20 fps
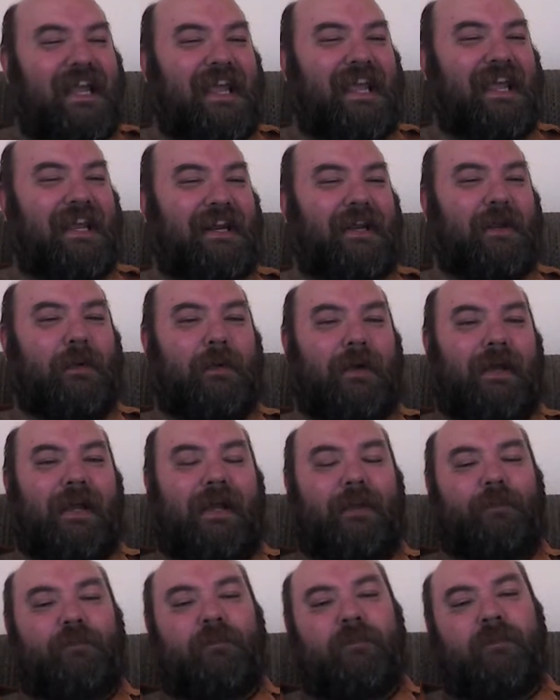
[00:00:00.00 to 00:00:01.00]

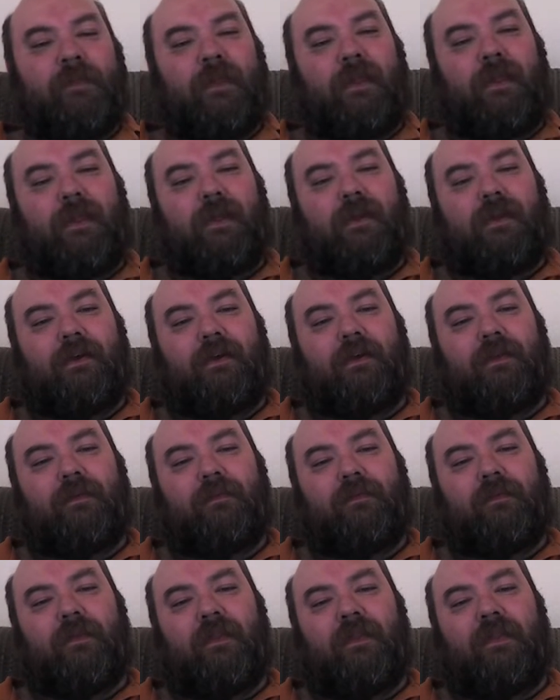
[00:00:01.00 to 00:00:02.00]
anyway, yeah.
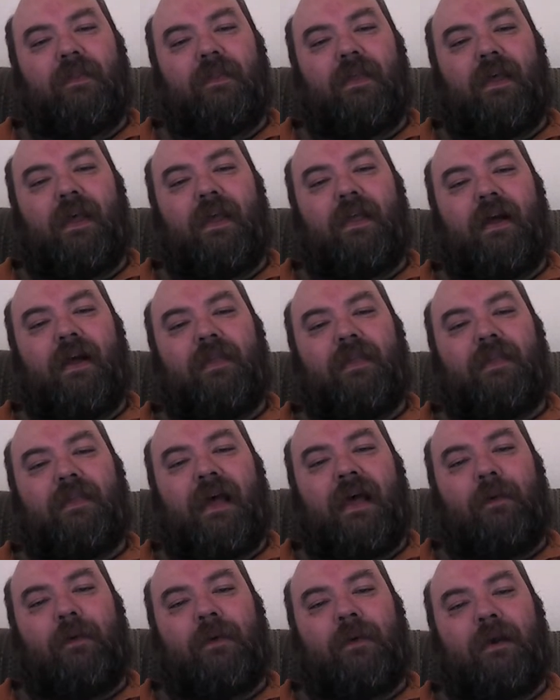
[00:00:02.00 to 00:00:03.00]
I got
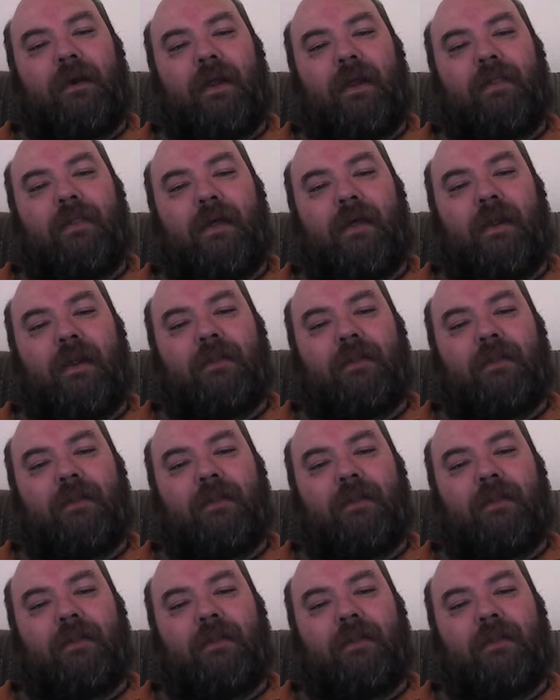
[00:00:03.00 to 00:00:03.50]
that one and I thought,